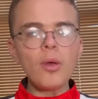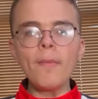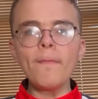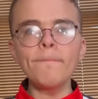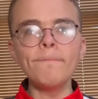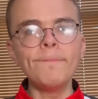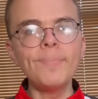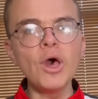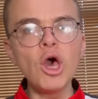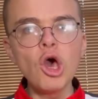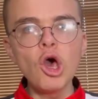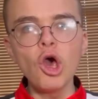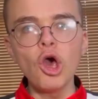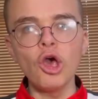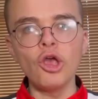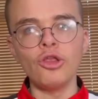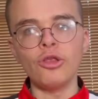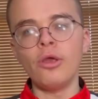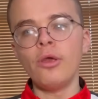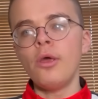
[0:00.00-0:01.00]

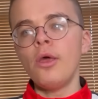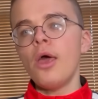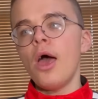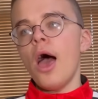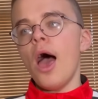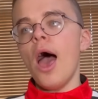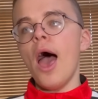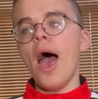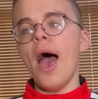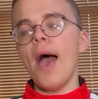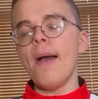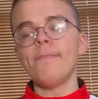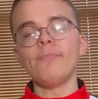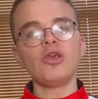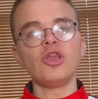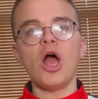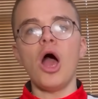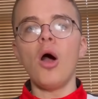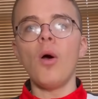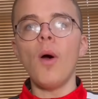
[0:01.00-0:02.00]
Burton, um, you
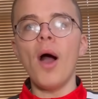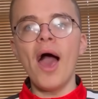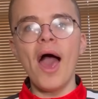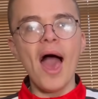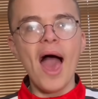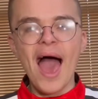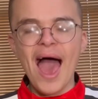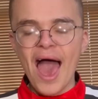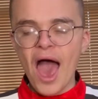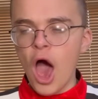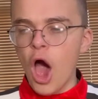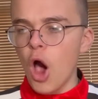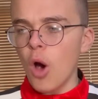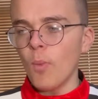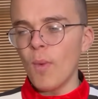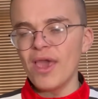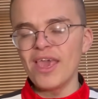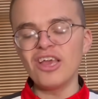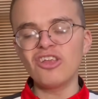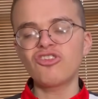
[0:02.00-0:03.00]
know, at, at, home
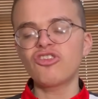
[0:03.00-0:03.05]
where you,